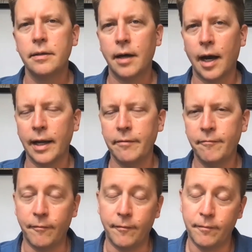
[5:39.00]
I
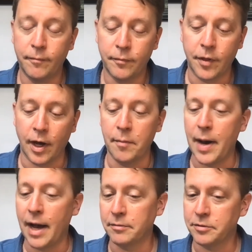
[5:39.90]
thought
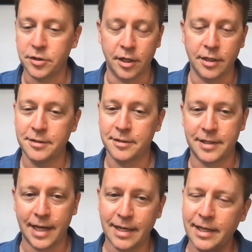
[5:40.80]
about just
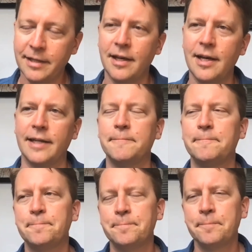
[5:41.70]
standing in line.
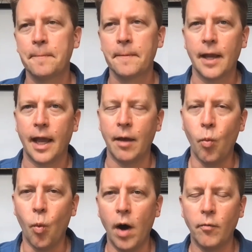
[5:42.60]

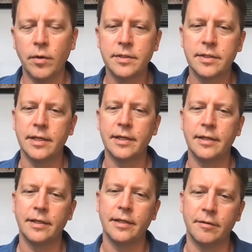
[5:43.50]
And what was
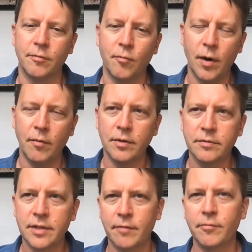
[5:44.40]
what
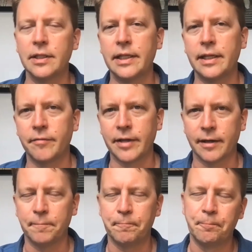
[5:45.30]
was I really giving
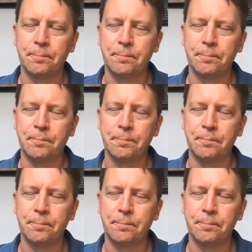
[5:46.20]
up?